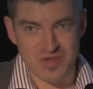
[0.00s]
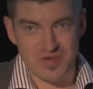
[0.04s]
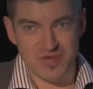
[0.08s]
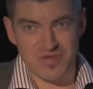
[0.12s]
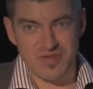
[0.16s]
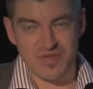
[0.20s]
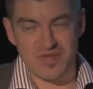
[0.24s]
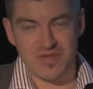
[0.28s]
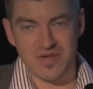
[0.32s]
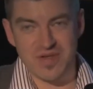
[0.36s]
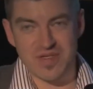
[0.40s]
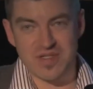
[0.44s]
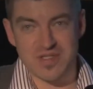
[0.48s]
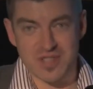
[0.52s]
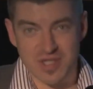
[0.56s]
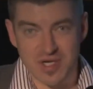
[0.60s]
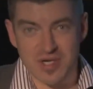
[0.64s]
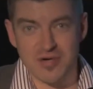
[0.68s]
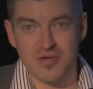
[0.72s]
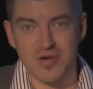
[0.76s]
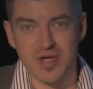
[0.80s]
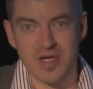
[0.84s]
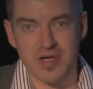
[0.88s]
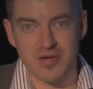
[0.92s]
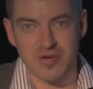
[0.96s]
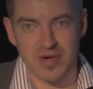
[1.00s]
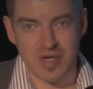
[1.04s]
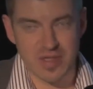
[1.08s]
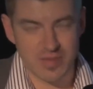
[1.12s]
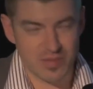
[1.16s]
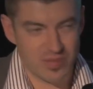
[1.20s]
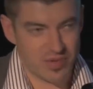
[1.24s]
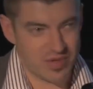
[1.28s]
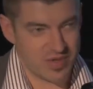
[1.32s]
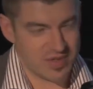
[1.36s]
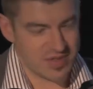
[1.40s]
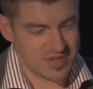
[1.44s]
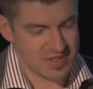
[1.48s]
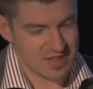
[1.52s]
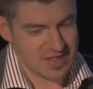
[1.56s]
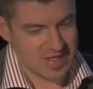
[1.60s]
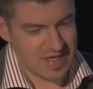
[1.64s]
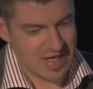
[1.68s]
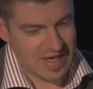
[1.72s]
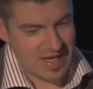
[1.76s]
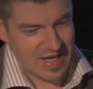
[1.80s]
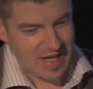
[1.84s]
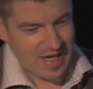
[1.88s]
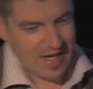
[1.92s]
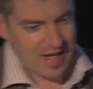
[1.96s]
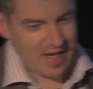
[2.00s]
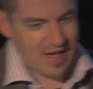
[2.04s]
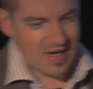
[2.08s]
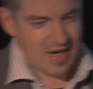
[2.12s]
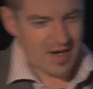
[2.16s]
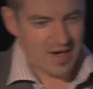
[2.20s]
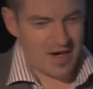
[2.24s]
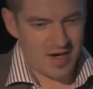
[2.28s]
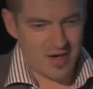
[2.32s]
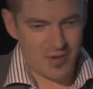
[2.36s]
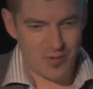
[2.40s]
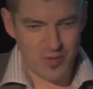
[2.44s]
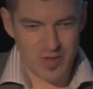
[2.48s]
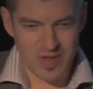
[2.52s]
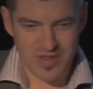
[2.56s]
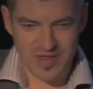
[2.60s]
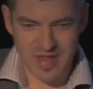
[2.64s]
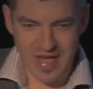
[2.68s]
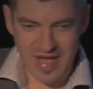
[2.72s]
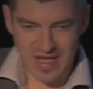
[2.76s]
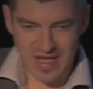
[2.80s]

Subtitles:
of securing your endpoints. With